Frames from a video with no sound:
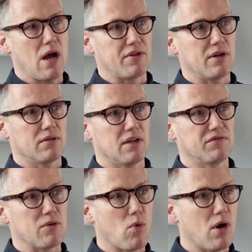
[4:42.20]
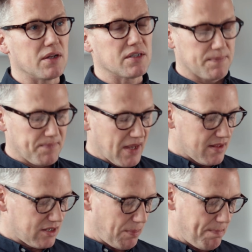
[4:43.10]
other lovely wines.
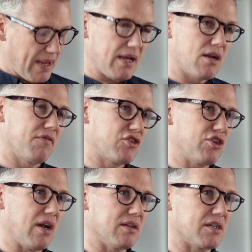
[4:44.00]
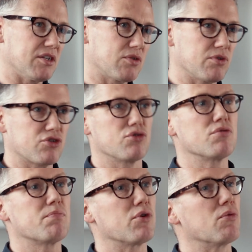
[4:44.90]
There's a pair of Shirazes, which
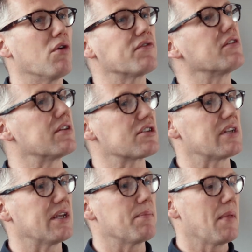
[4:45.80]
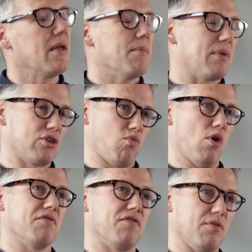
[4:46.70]
shouldn't put you off that they're the same, because
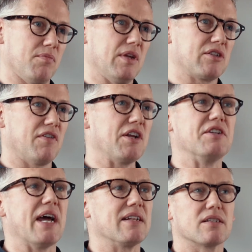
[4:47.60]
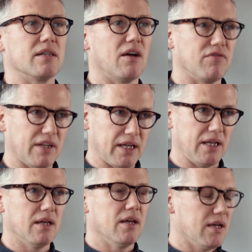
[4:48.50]
one of them is a very dense,
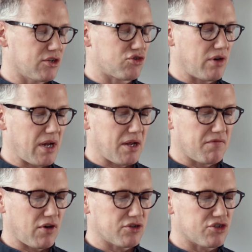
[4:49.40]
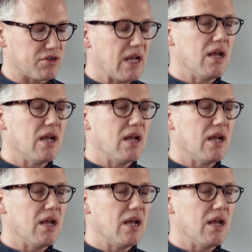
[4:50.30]
lovely Australian version.